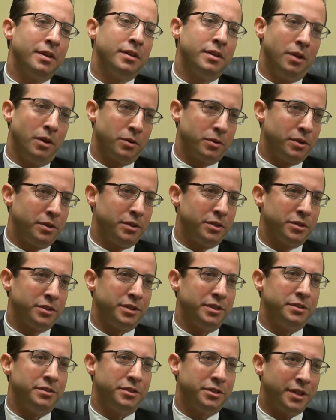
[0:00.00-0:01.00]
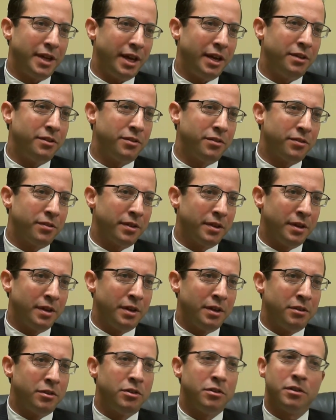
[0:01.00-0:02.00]
locals and states
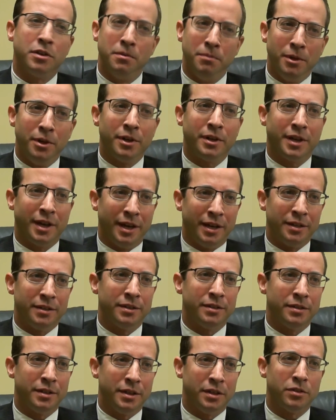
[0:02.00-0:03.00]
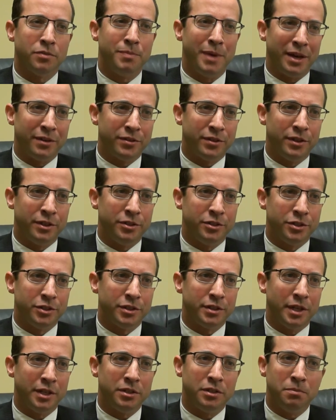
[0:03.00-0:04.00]
to communicate his message
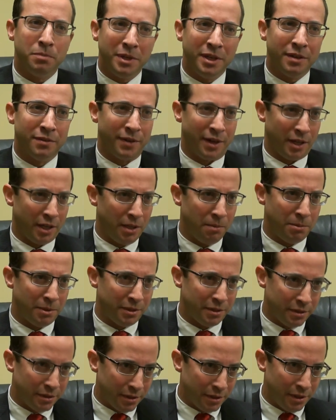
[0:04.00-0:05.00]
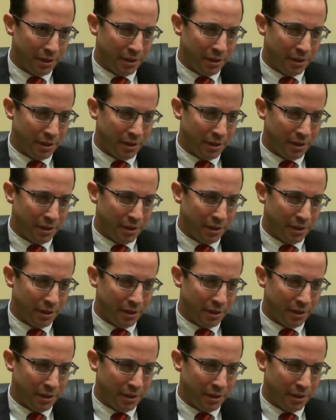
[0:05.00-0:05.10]
and to be available.